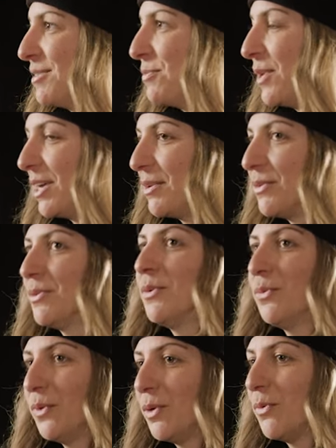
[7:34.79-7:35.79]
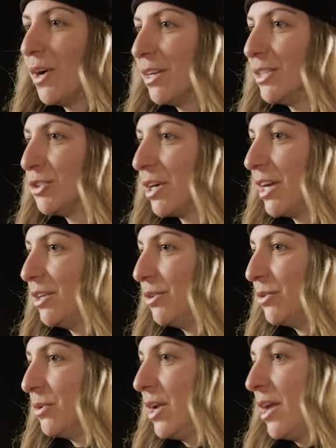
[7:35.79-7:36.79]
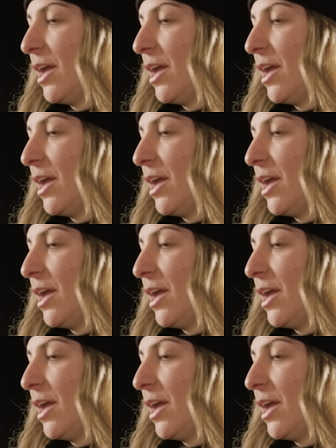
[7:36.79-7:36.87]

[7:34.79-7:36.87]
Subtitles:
but we want to try to